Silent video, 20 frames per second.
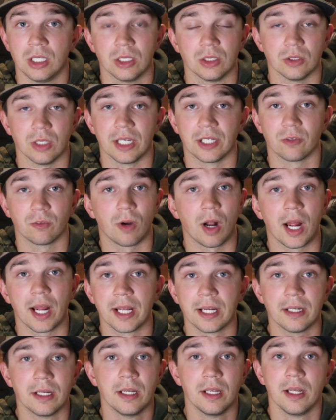like
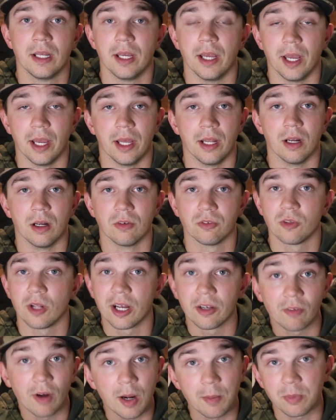Ryan at
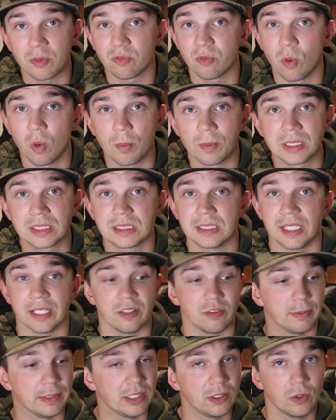Flying Ryan Performance that
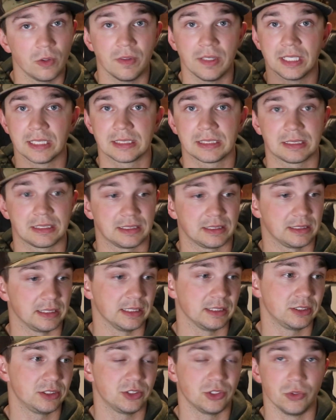have been doing this
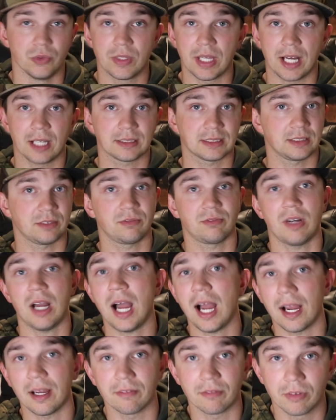since
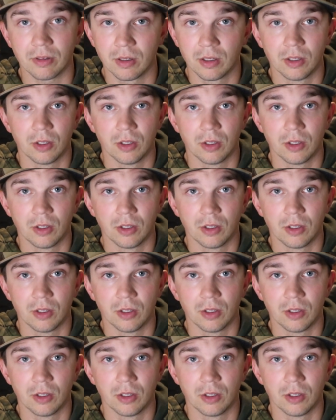2005,